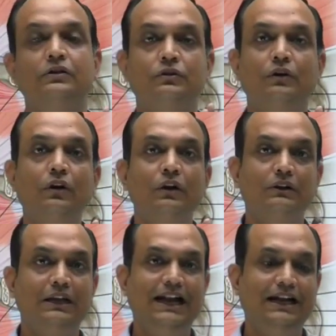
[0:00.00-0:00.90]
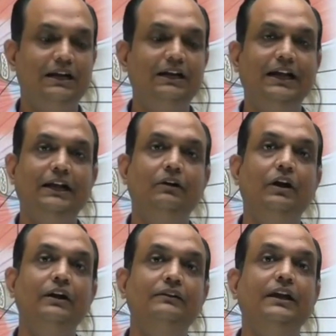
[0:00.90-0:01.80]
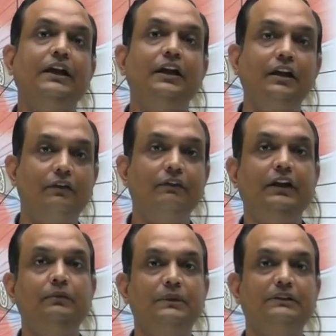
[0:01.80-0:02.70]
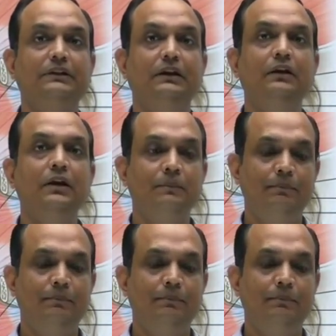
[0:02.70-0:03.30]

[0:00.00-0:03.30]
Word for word: So the lateral pterygoid is a intervening muscle